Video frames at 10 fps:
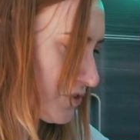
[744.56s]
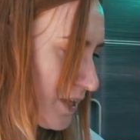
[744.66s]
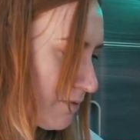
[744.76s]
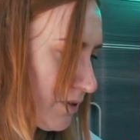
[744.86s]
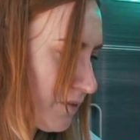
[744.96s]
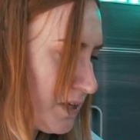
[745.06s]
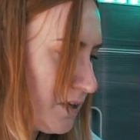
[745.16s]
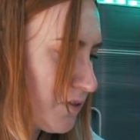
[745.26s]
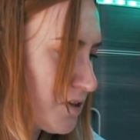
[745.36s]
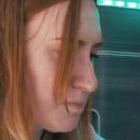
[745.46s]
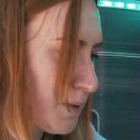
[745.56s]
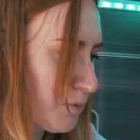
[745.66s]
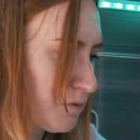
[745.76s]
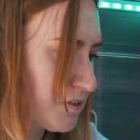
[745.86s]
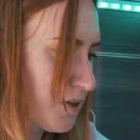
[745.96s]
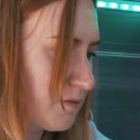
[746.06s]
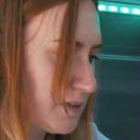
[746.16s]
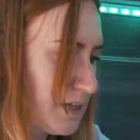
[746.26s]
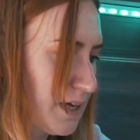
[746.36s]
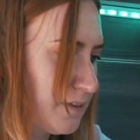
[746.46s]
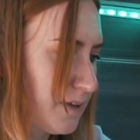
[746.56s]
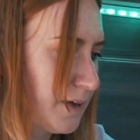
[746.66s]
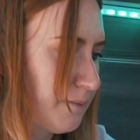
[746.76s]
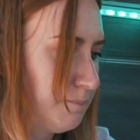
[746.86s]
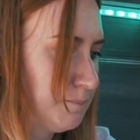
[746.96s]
to get rid of any of those bubbles that are in the end there.